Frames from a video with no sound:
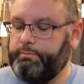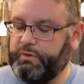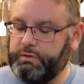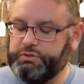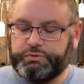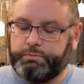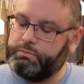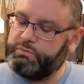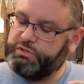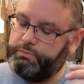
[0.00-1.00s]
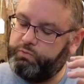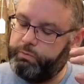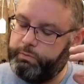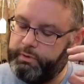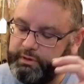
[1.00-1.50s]
There's
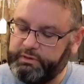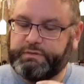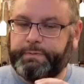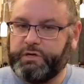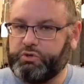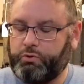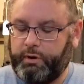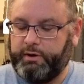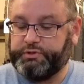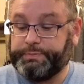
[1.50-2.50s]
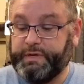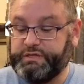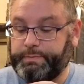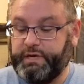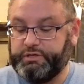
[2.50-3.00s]
some really special Kraut
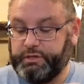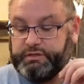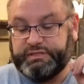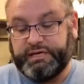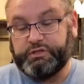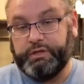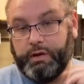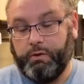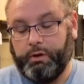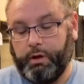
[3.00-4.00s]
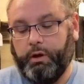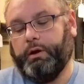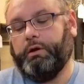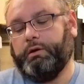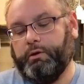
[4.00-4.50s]
Space Magic that's actually going on
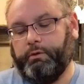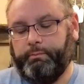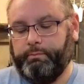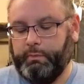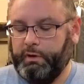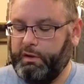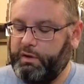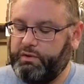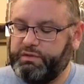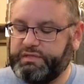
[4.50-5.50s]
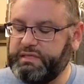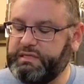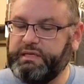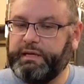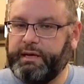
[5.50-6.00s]
in here. The
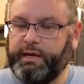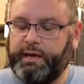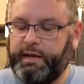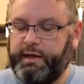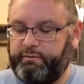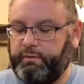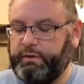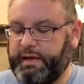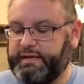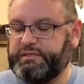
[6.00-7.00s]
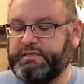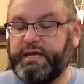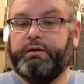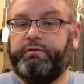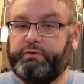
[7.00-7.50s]
CC9 got every last
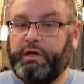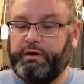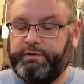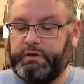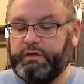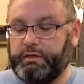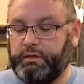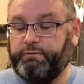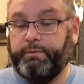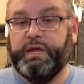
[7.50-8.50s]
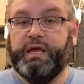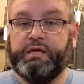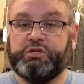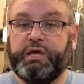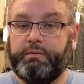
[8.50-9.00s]
second of love it needed from the
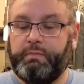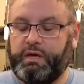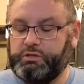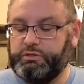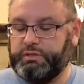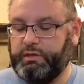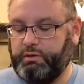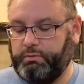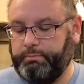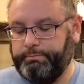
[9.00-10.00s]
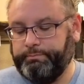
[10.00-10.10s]
H&K Mages Guild.